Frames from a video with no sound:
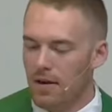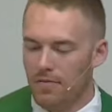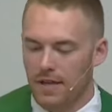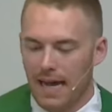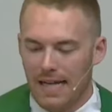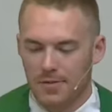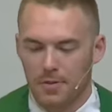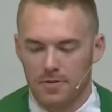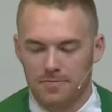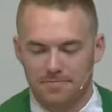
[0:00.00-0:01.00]
of the
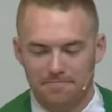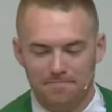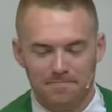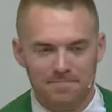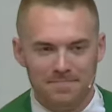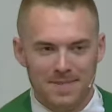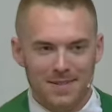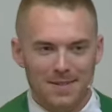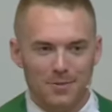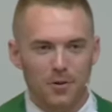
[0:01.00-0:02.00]
gospel.
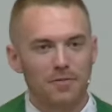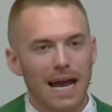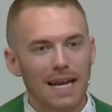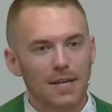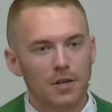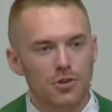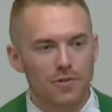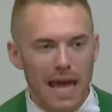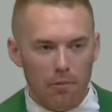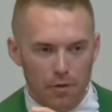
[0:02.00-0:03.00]
So if God can
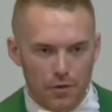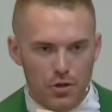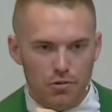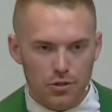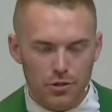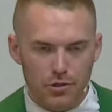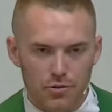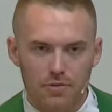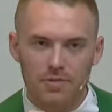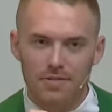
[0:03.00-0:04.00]
do that with you
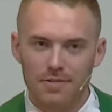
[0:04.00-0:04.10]
too,